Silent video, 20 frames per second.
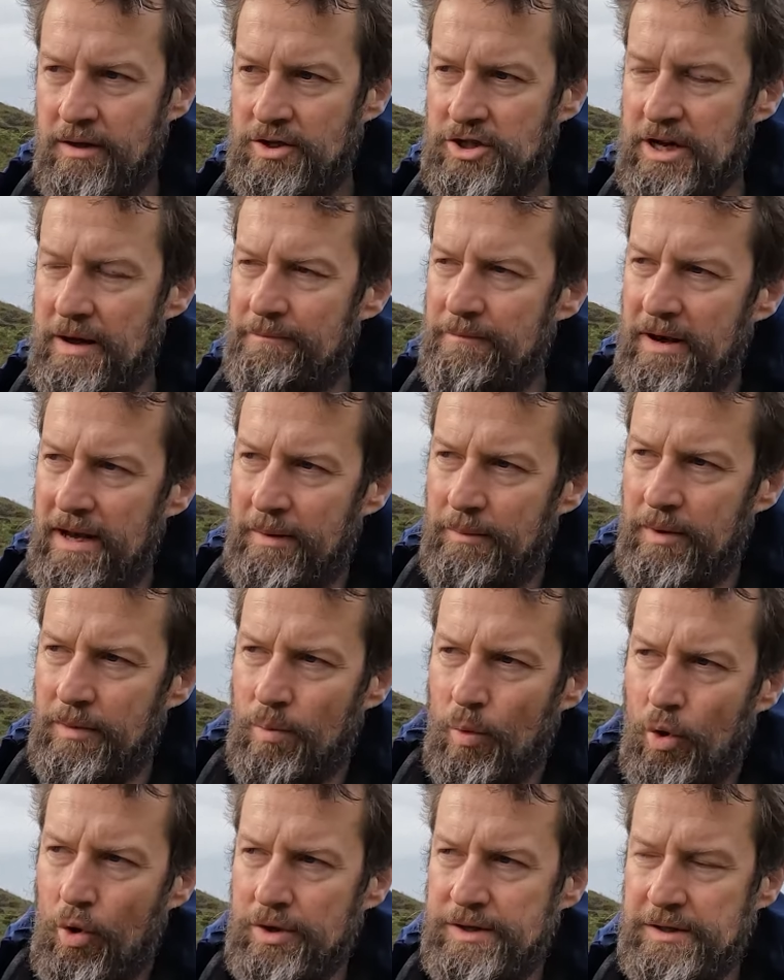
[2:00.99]
Generally with
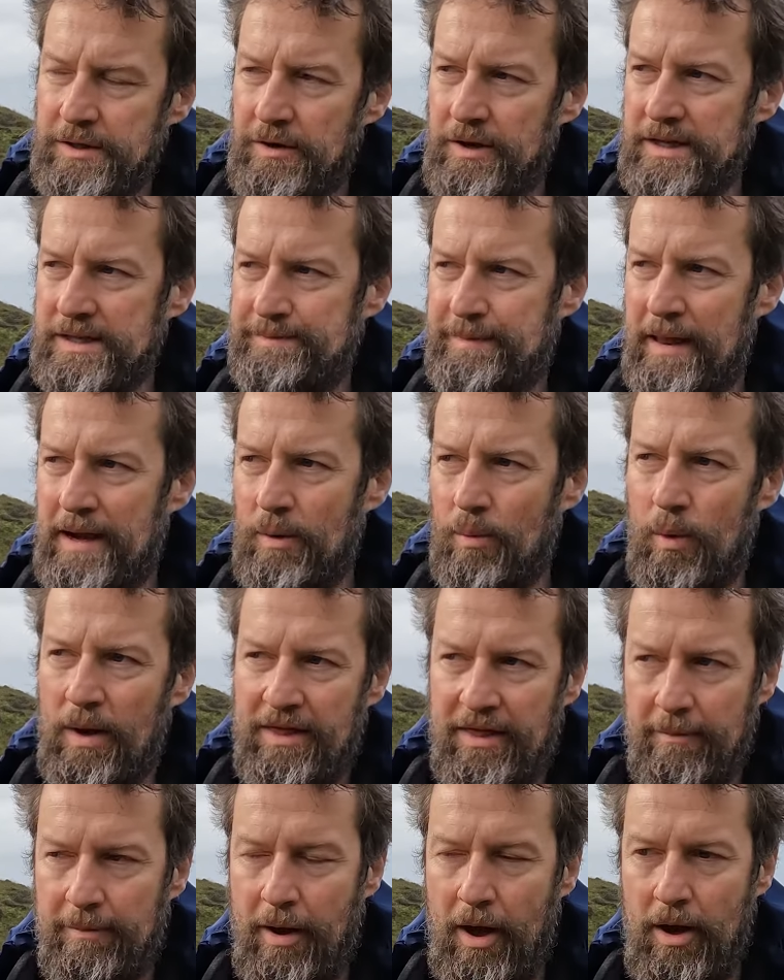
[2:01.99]
water it's better
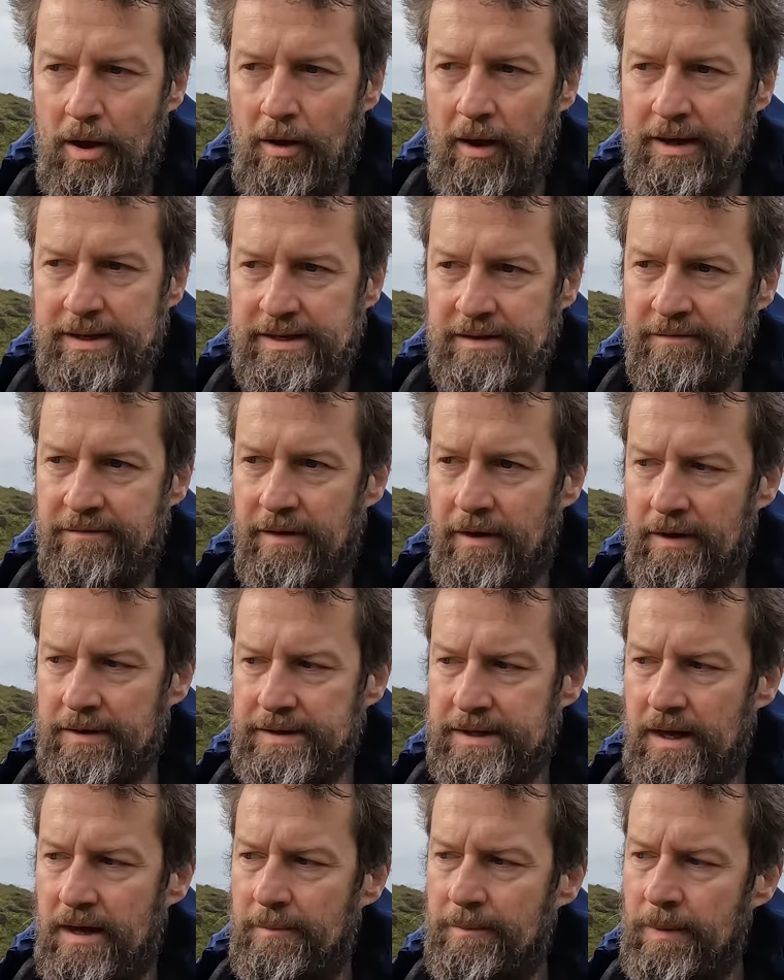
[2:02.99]
with a polarizing
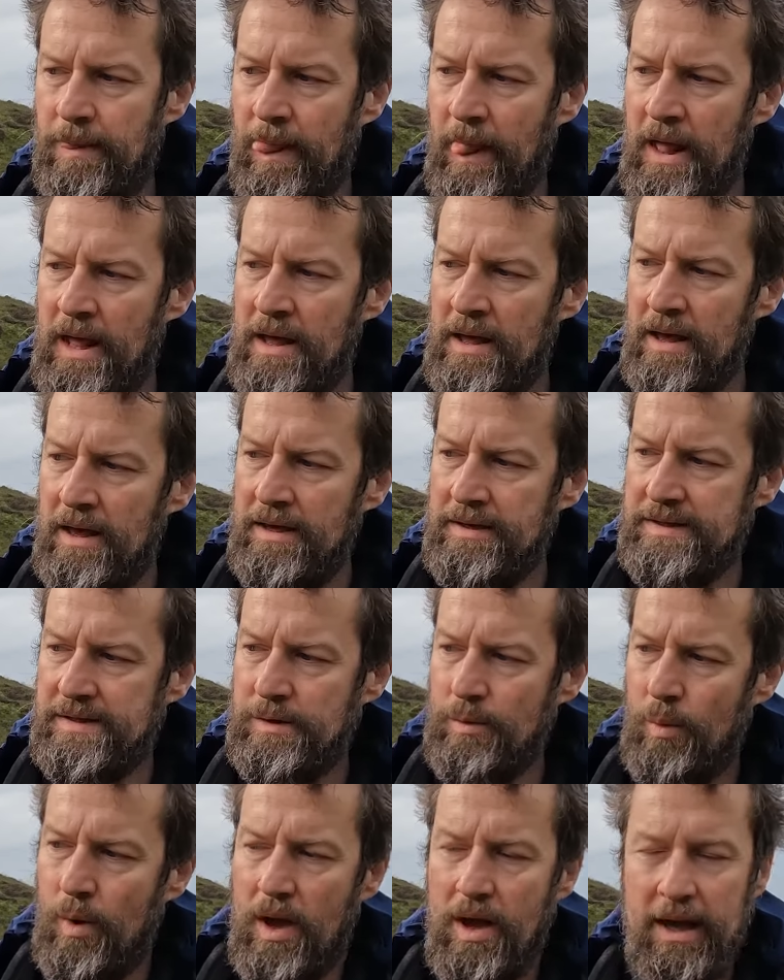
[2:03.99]
filter, is
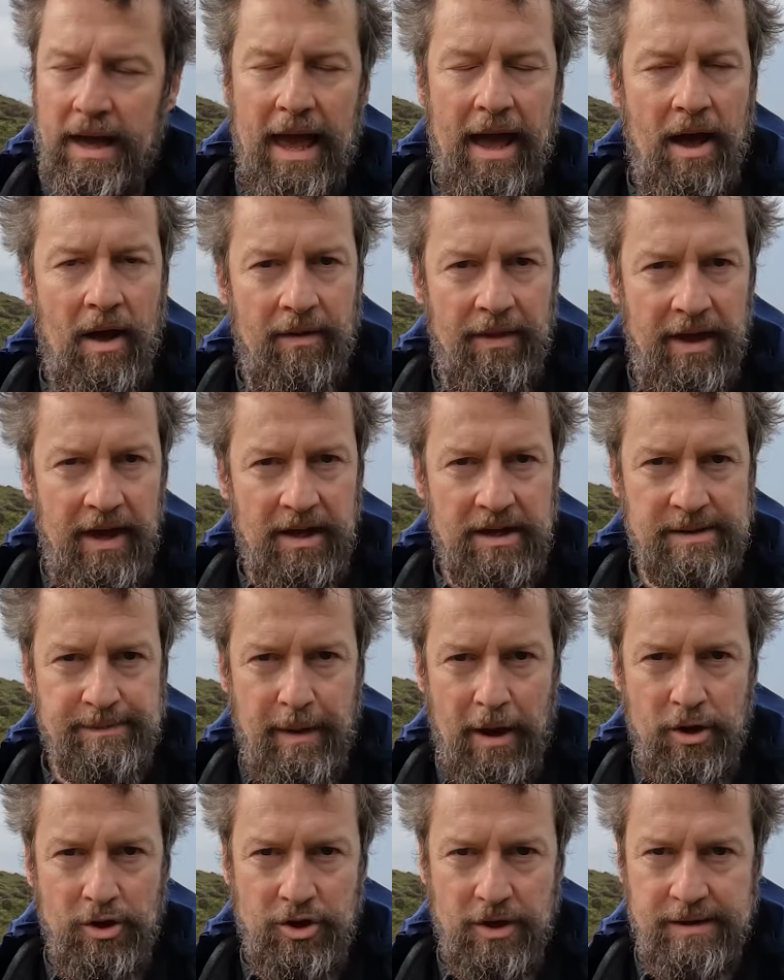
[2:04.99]
to work out the
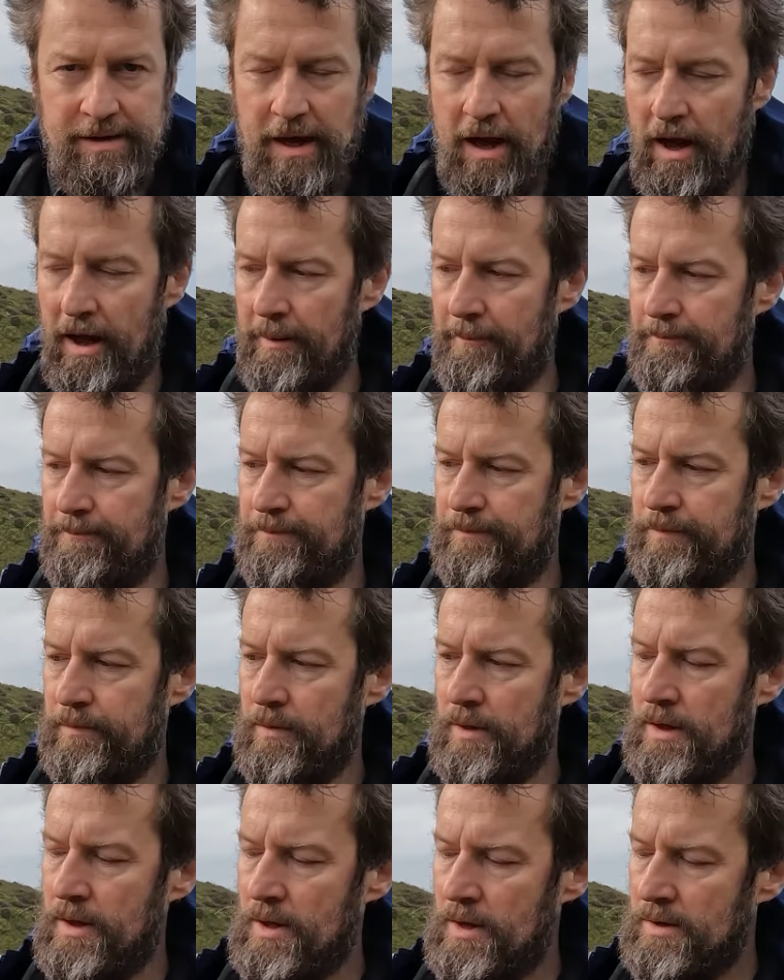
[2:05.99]
exposure time.
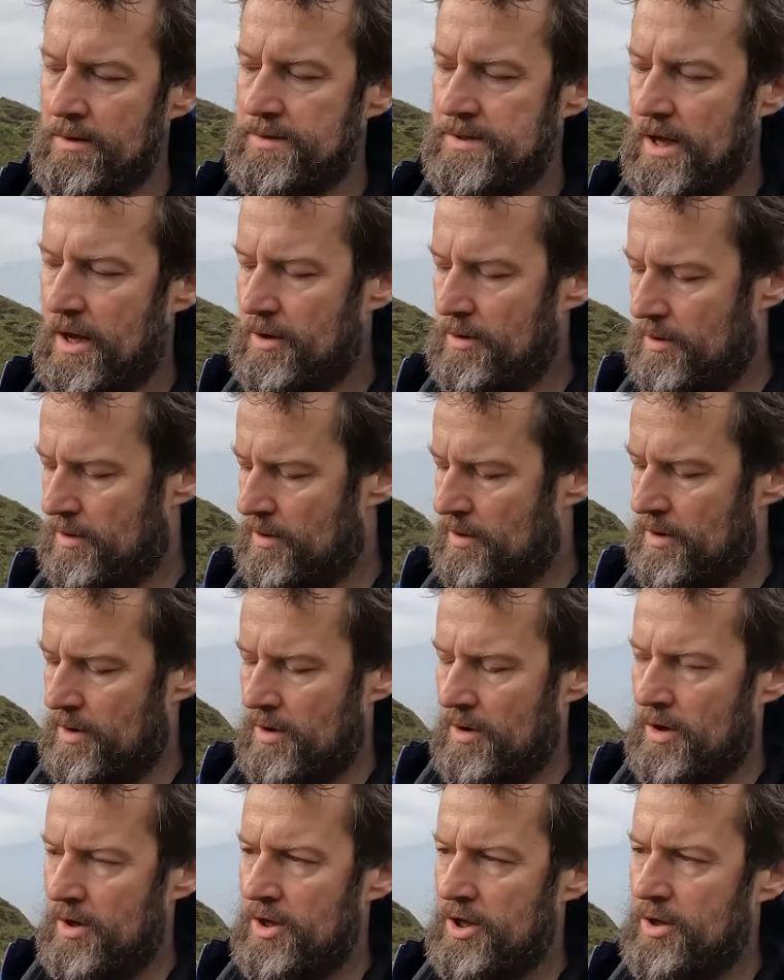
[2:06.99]
So
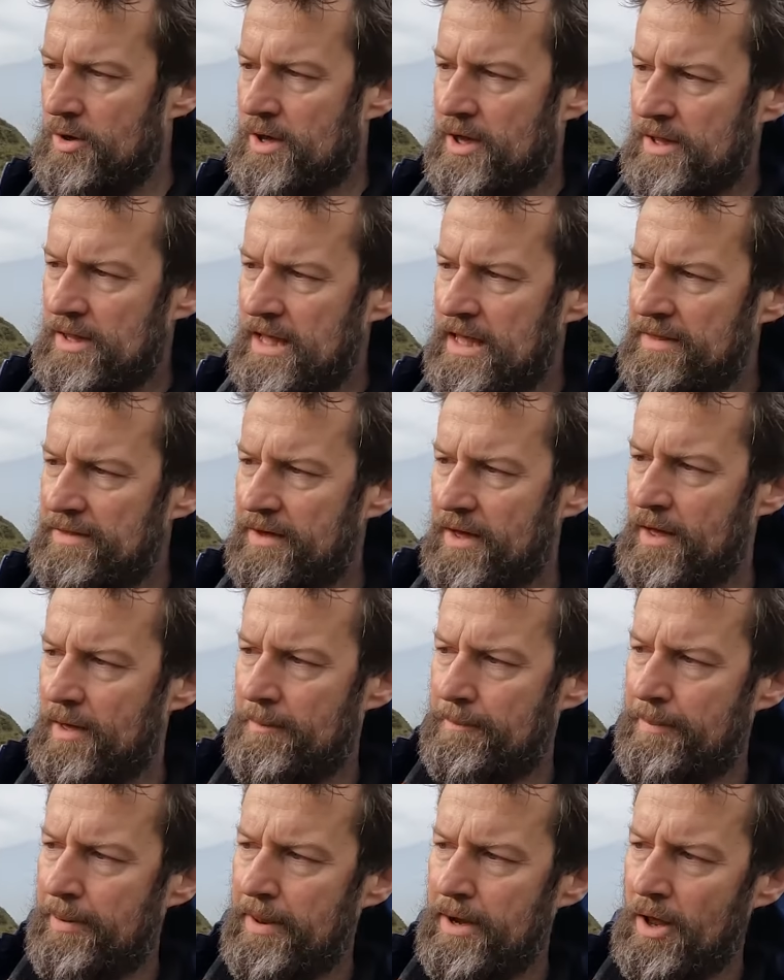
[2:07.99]
you can either
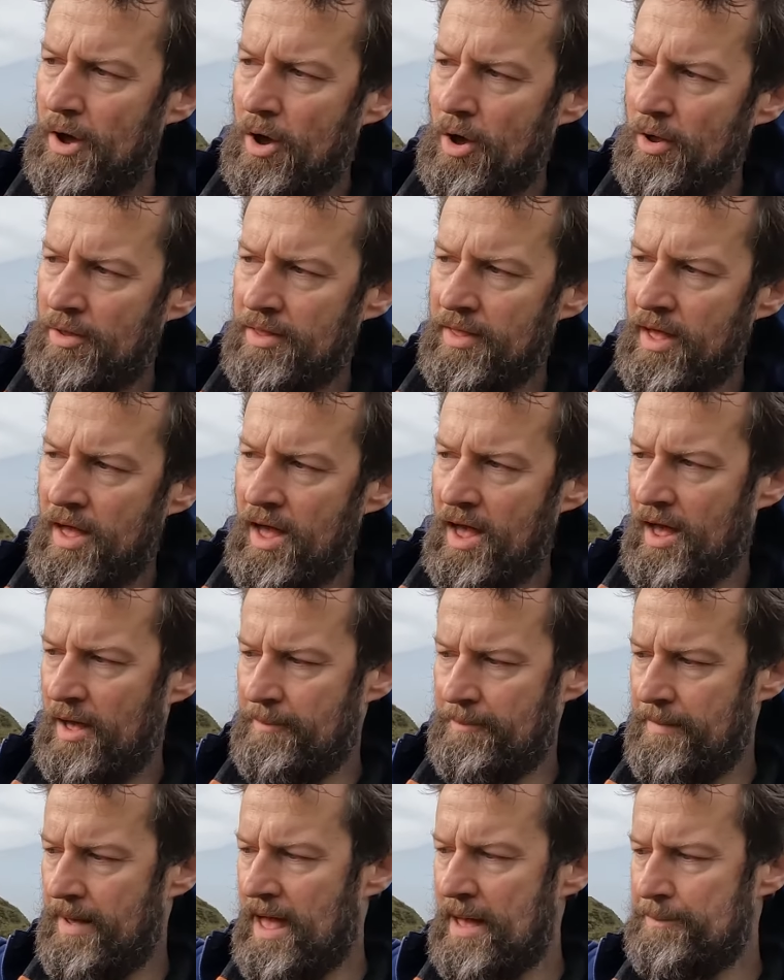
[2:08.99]
put it on
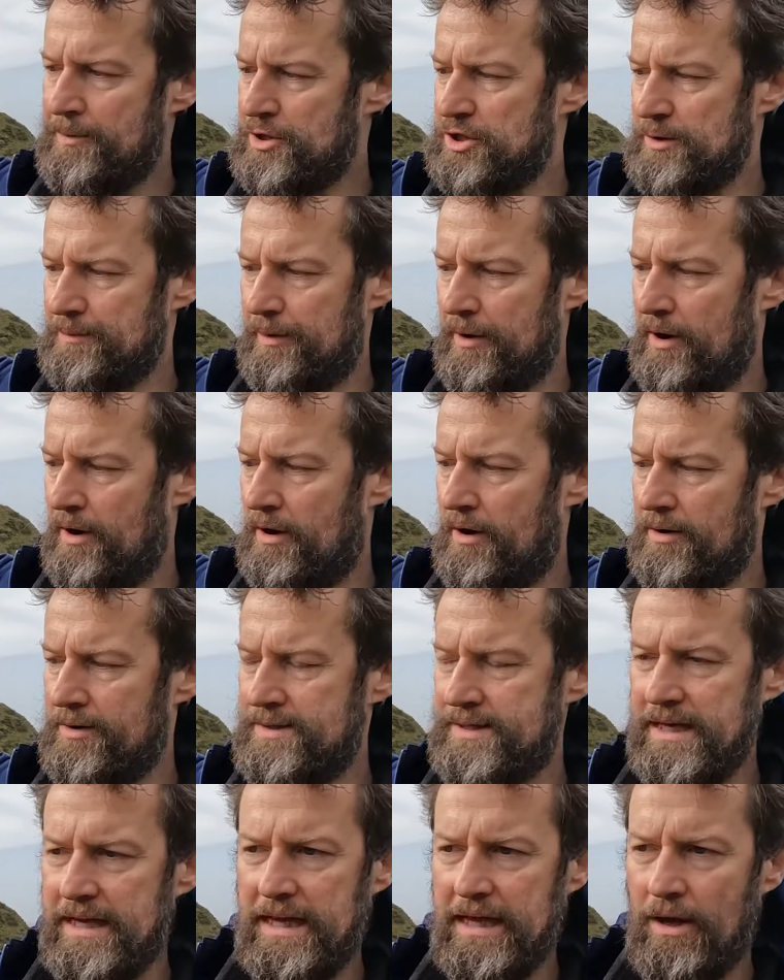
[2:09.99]
aperture
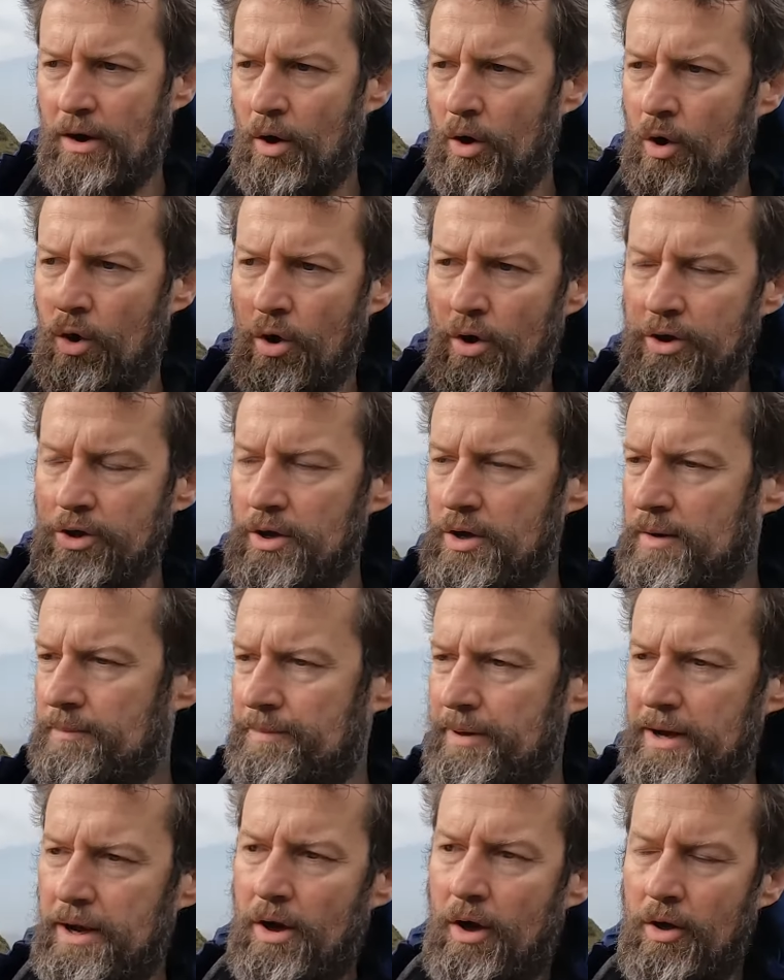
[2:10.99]
priority or you can
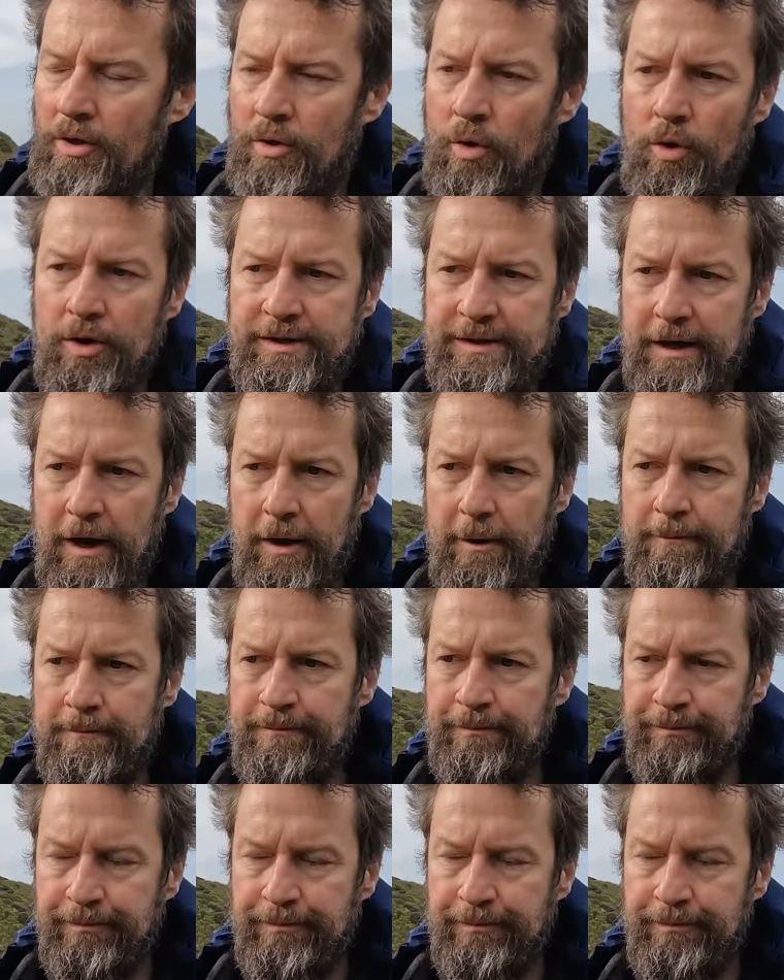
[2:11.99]
put it on auto.